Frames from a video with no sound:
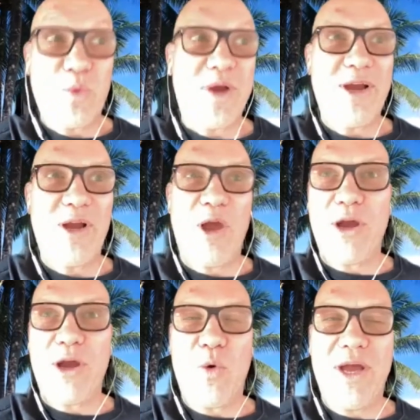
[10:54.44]

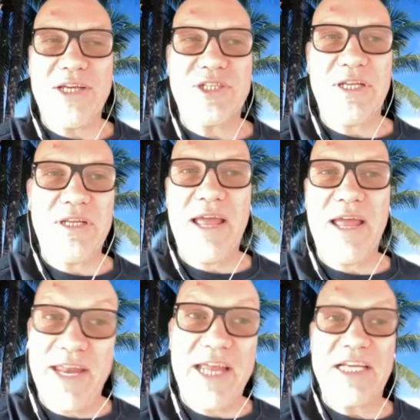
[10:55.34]
weird question.
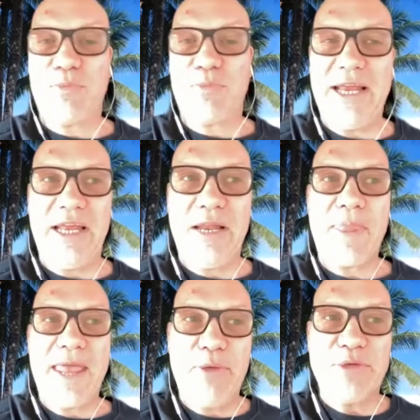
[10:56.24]
And then he explained
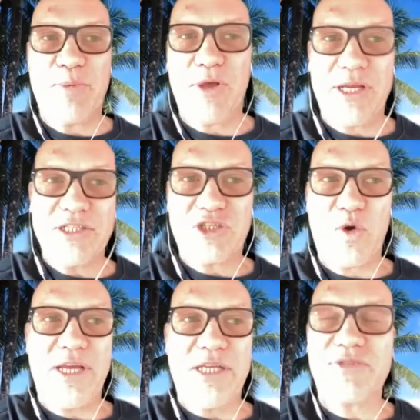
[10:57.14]
it. He was building
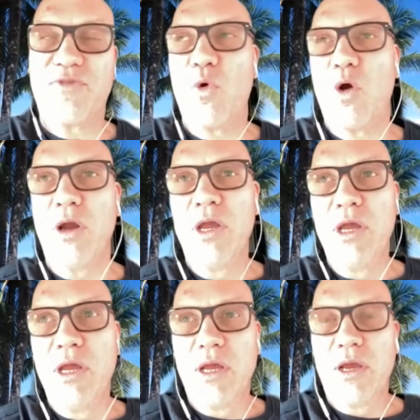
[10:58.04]
screens for
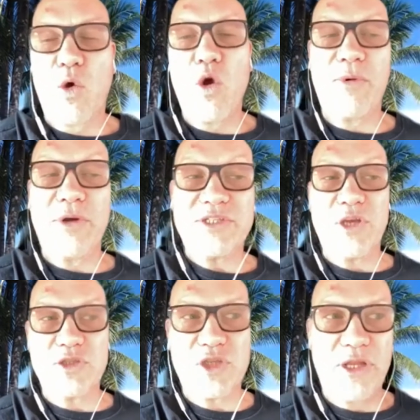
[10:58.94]
corporate
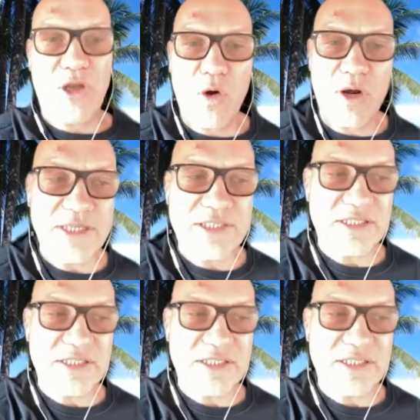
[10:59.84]
social indoor, and he